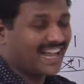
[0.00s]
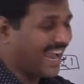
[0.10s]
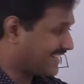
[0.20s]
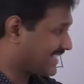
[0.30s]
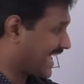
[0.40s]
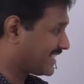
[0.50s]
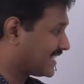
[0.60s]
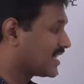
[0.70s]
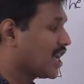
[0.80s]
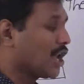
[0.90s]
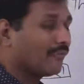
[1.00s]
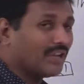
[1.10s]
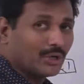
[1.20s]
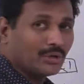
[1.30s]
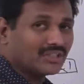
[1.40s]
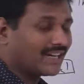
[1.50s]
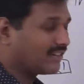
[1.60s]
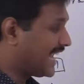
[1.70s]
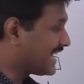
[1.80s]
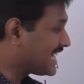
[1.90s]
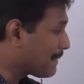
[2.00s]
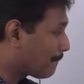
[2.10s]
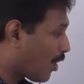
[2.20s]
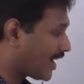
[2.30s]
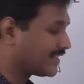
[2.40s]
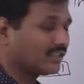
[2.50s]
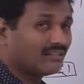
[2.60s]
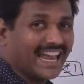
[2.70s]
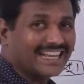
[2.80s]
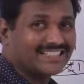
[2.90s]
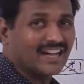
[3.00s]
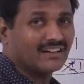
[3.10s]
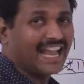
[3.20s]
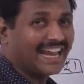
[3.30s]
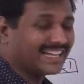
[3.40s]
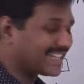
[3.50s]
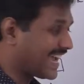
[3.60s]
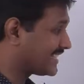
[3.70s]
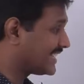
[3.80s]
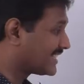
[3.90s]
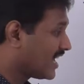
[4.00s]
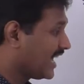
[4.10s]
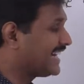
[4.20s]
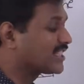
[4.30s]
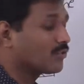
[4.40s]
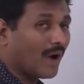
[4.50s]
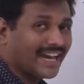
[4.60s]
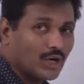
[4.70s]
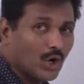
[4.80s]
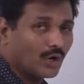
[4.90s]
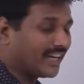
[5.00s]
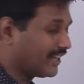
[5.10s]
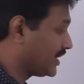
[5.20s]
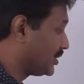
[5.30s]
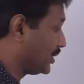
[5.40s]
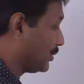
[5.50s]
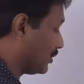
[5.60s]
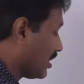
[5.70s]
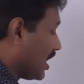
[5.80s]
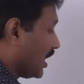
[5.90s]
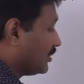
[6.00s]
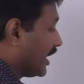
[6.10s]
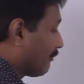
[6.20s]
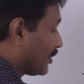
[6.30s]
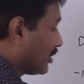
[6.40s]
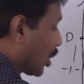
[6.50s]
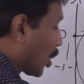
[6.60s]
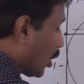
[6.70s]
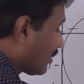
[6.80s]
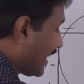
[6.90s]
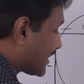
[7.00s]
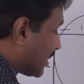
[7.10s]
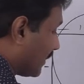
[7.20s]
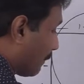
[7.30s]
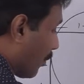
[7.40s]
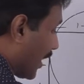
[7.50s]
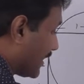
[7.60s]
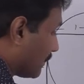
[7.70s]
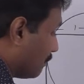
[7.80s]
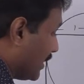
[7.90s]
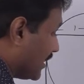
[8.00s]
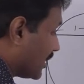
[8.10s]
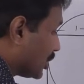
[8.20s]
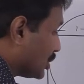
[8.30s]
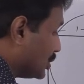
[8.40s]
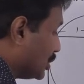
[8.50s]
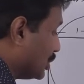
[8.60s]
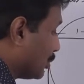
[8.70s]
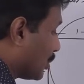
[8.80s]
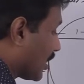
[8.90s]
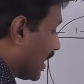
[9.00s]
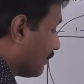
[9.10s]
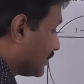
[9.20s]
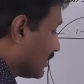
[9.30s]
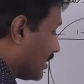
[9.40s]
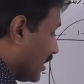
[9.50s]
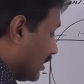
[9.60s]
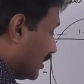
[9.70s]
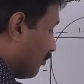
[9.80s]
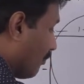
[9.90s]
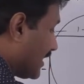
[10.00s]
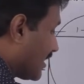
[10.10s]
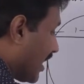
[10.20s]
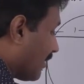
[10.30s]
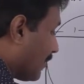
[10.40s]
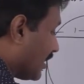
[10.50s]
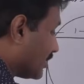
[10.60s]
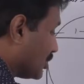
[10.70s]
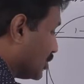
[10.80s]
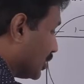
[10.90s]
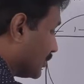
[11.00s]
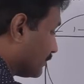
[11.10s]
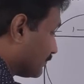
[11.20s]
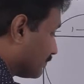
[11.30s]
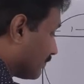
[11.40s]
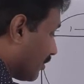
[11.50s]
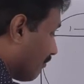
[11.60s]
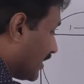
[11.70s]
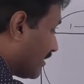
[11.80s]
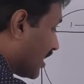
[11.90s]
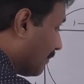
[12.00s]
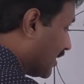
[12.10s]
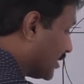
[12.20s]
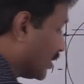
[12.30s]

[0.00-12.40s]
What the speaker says: x-axis. We know that any point lies on x-axis, its y-coordinate is 0. Therefore, the coordinates of the point B 0, 1, 0. 1, 0,